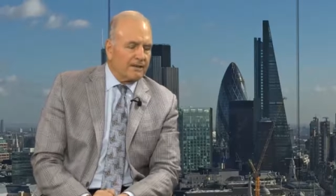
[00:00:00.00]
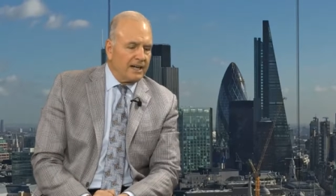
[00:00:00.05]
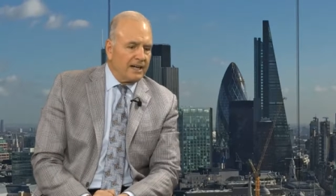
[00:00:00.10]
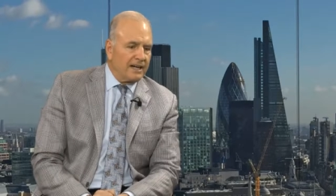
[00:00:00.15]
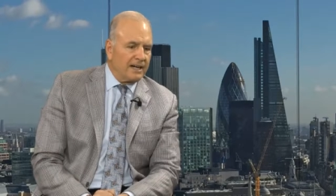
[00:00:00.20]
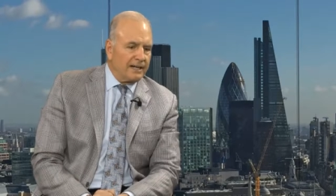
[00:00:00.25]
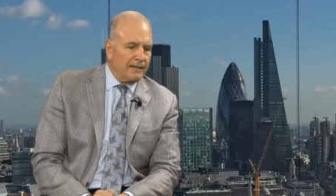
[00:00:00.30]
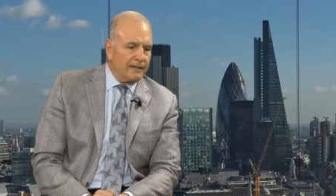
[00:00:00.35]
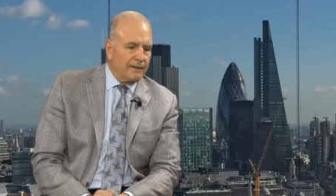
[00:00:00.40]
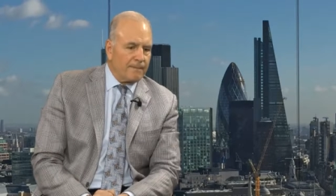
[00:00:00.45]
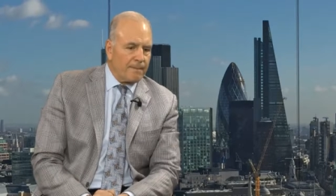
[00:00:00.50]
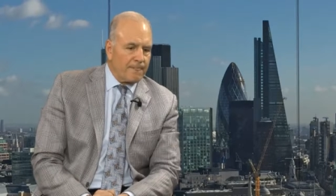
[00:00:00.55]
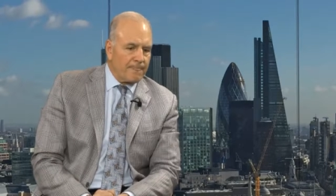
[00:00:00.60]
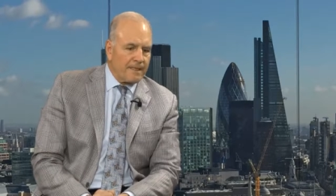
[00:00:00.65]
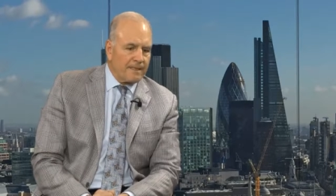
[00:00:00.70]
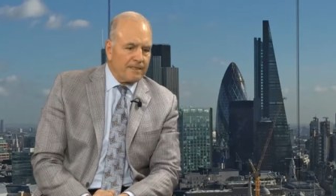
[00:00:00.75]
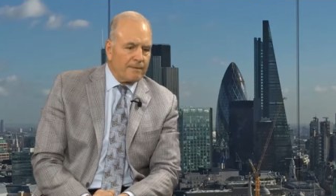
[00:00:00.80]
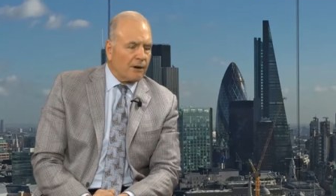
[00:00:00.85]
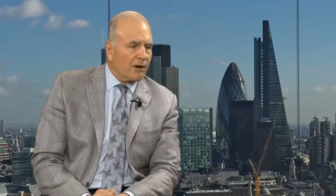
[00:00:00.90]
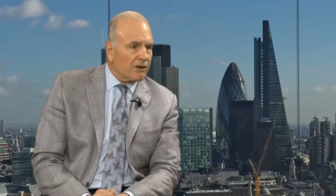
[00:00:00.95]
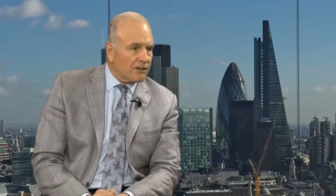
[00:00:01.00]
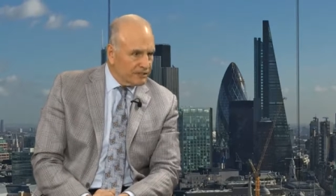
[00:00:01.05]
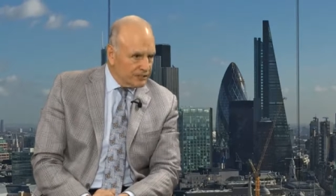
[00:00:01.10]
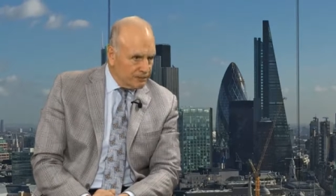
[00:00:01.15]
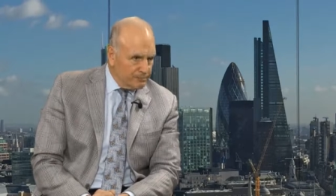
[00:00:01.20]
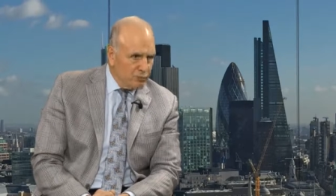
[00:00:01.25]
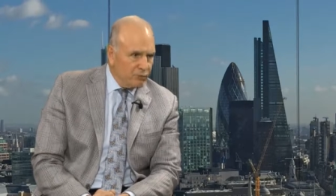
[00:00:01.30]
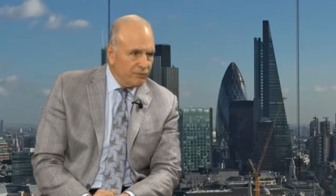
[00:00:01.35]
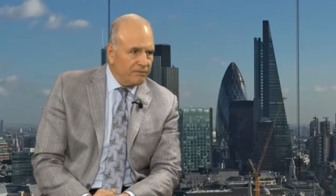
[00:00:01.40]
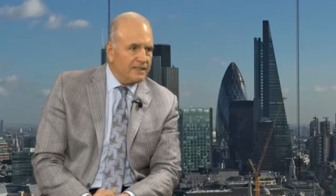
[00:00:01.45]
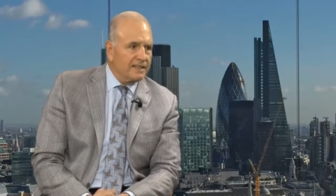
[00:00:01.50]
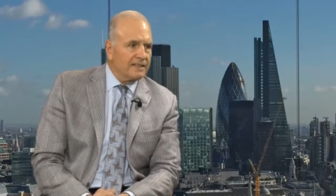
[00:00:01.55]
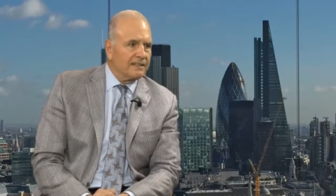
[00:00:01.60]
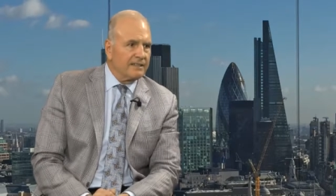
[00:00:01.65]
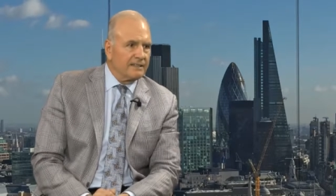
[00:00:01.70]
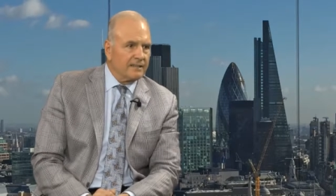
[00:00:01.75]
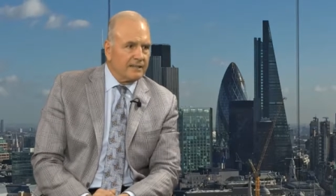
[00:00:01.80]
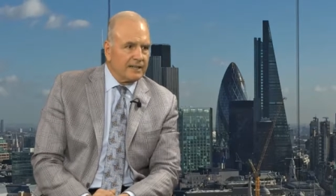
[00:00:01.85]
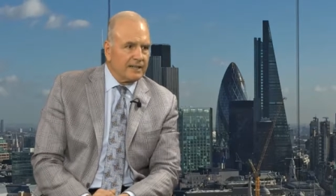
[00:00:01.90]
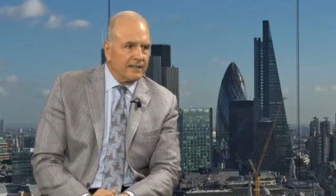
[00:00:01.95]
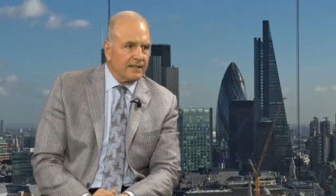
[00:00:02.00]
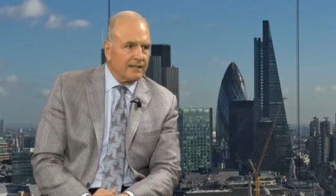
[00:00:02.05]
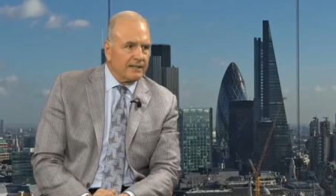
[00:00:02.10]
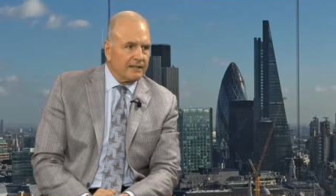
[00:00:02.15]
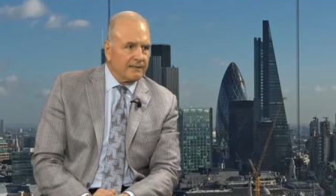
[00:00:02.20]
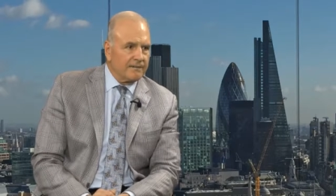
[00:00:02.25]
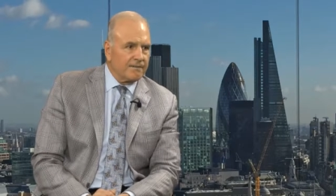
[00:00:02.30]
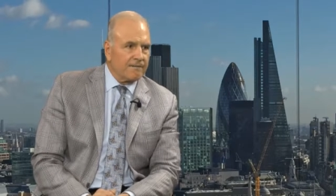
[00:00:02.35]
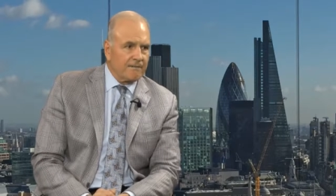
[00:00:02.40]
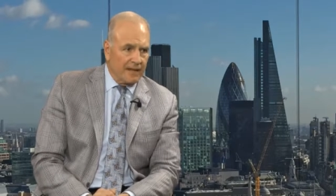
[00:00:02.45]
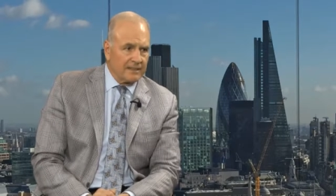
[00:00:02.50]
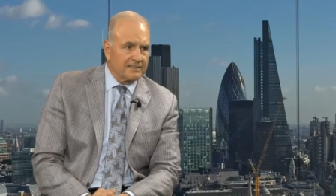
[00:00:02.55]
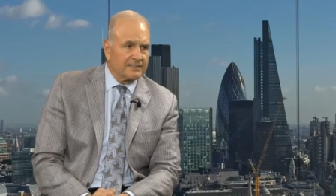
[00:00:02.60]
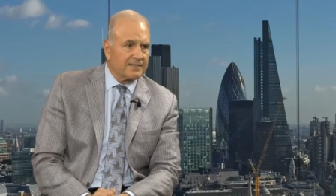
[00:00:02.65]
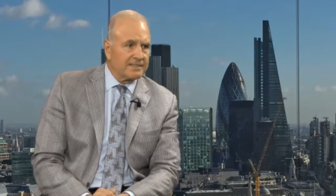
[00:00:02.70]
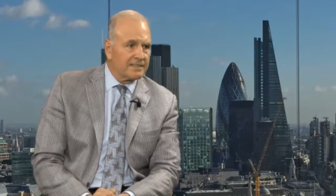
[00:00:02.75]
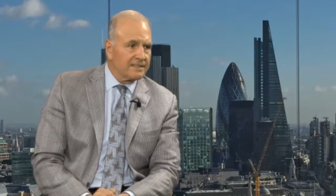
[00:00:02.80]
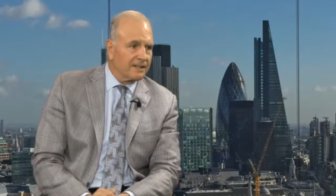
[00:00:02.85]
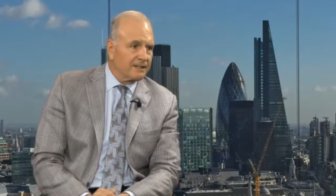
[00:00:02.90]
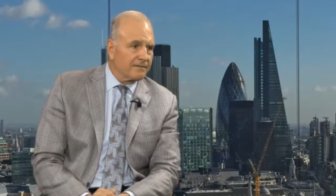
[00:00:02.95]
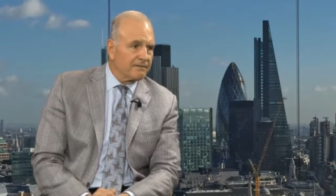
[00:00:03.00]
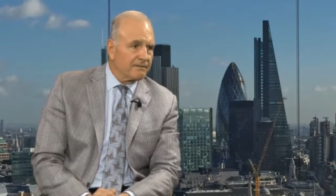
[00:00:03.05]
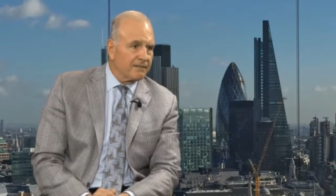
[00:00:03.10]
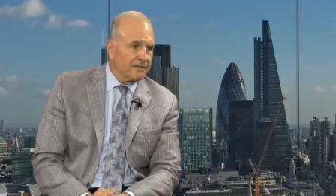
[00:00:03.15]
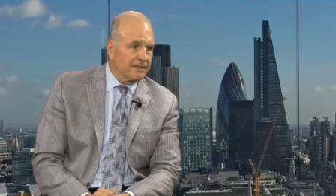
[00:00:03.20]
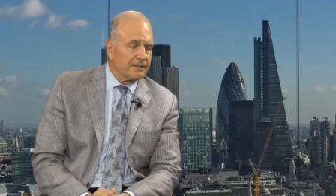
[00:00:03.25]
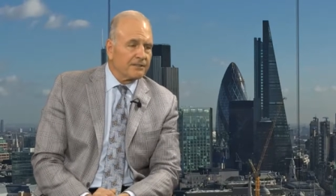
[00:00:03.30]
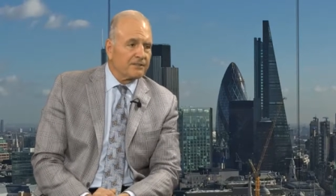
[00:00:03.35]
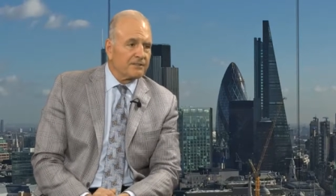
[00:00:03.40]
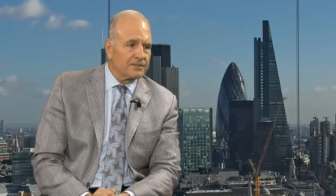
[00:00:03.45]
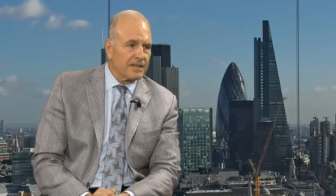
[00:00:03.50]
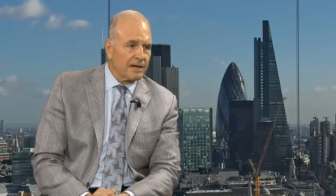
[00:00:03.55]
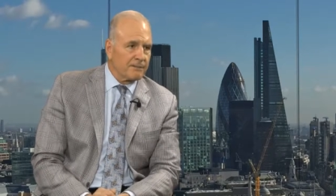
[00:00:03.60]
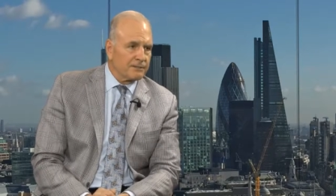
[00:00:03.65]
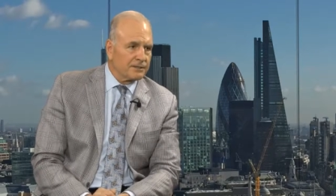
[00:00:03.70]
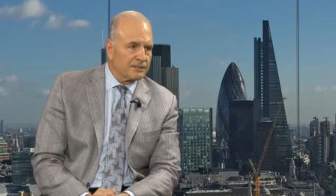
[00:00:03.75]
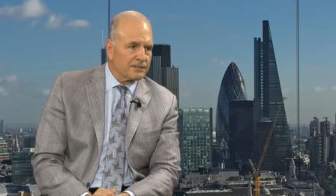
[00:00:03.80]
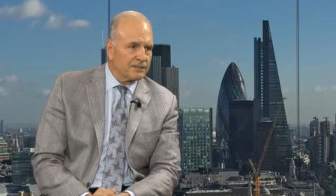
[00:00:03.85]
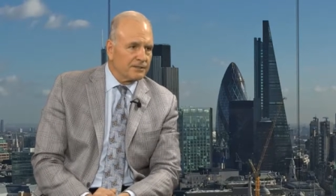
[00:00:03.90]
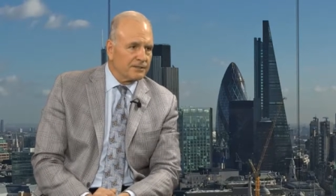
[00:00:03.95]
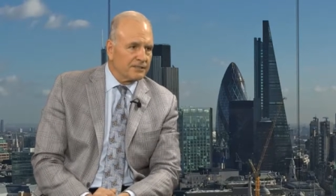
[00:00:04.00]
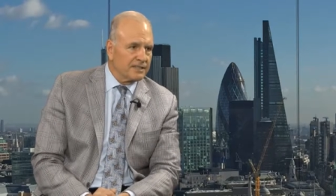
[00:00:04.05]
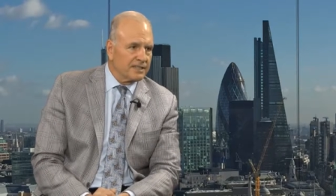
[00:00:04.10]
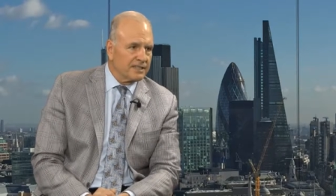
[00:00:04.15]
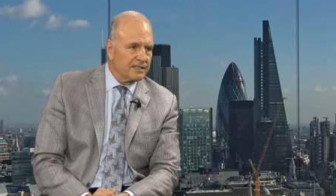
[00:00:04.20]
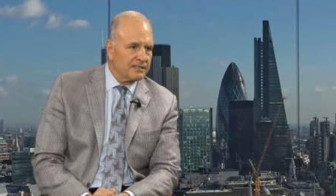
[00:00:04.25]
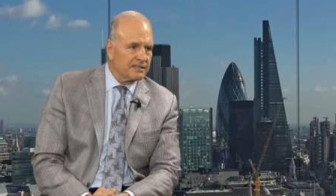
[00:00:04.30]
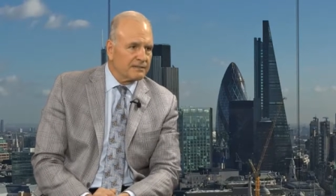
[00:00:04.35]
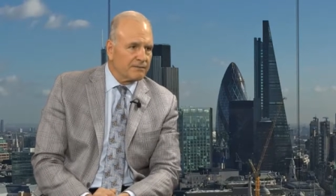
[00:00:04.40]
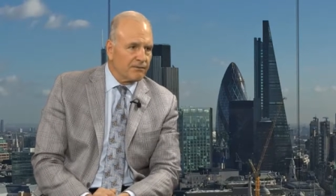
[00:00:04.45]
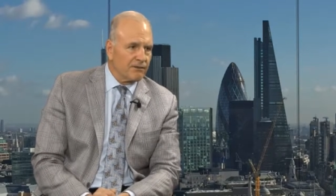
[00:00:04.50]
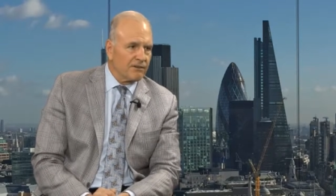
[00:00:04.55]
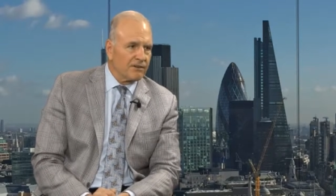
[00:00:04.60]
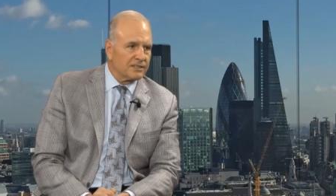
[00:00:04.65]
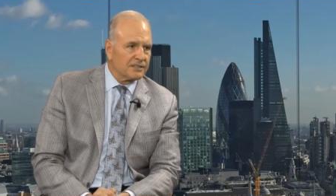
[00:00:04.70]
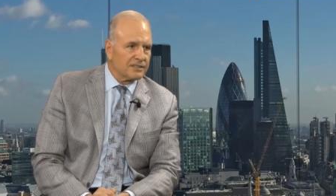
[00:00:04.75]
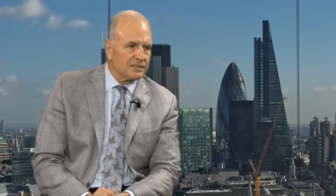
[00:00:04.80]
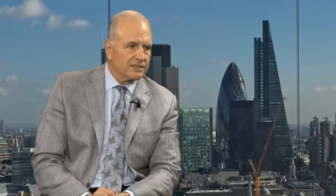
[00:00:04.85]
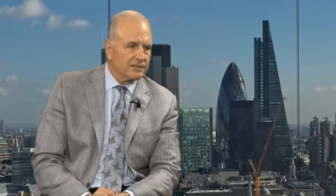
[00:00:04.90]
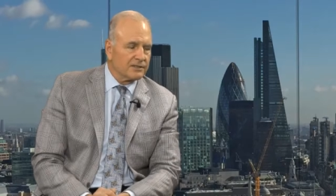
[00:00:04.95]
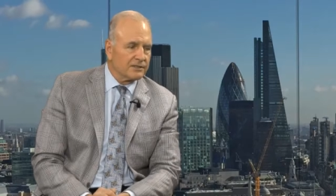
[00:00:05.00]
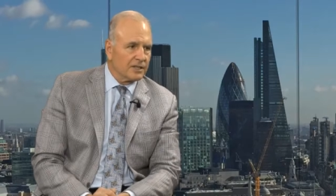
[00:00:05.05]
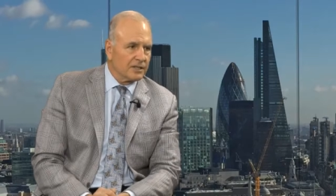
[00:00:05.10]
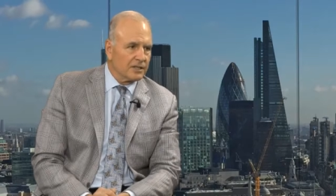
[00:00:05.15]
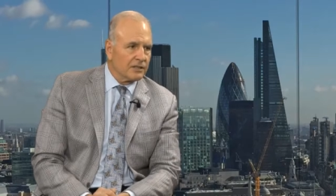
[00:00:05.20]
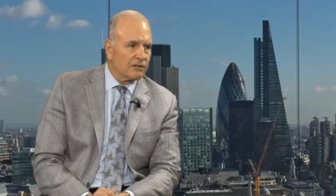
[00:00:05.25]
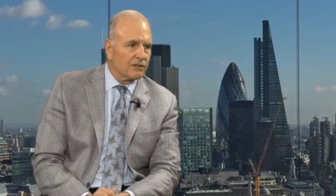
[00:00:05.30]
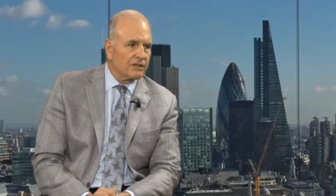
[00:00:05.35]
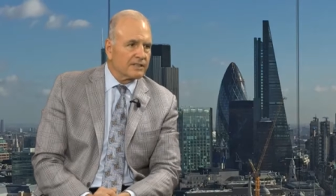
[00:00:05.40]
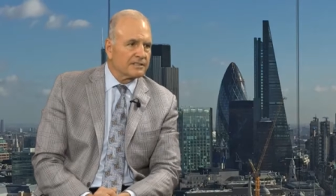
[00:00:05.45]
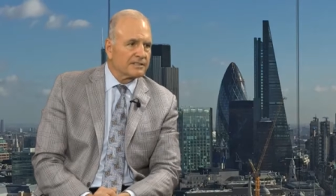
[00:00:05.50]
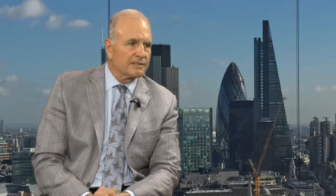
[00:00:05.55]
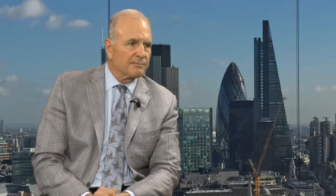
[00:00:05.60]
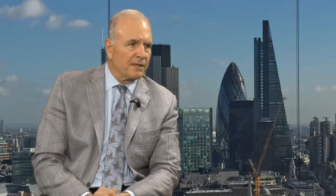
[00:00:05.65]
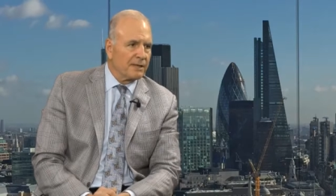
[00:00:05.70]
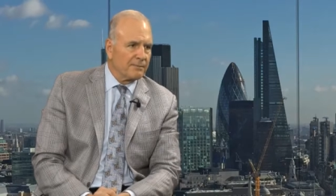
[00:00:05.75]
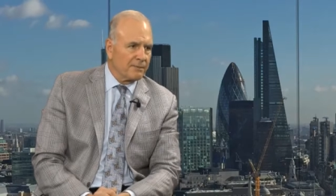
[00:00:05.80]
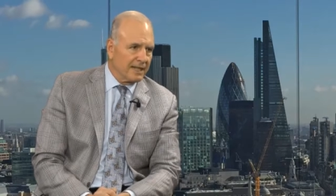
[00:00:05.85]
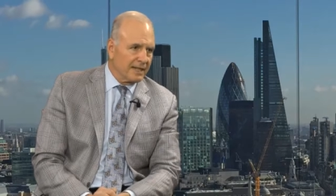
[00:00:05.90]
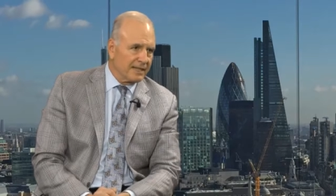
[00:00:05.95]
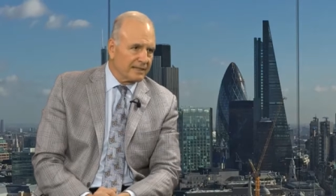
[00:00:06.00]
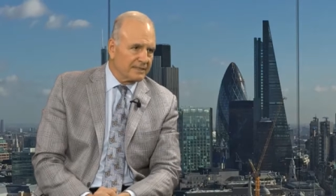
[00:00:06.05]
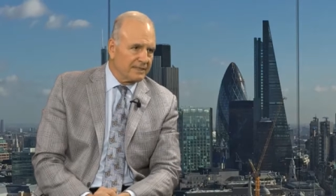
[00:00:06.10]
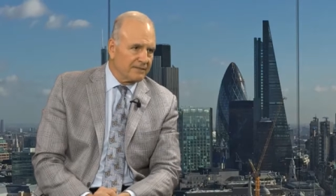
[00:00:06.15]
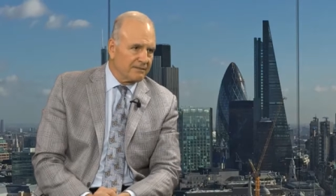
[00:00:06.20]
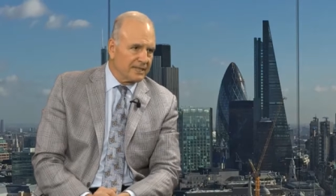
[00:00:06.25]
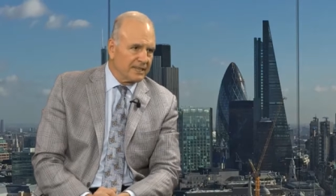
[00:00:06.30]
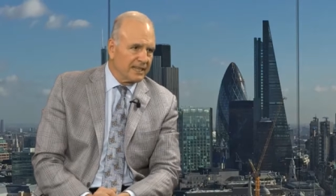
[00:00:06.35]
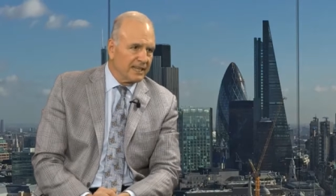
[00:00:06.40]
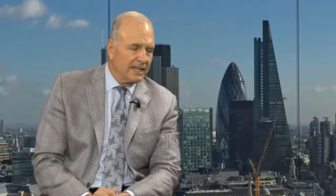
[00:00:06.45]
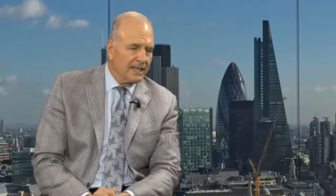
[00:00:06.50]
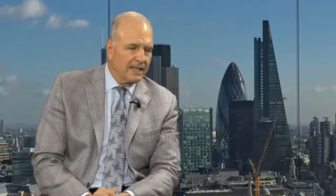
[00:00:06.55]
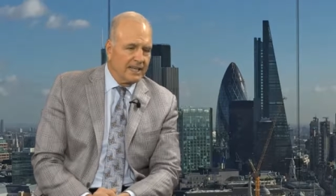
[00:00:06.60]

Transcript: Um, the market's moving uh, fast enough that there's opportunities for us to uh, look at some M&A activity.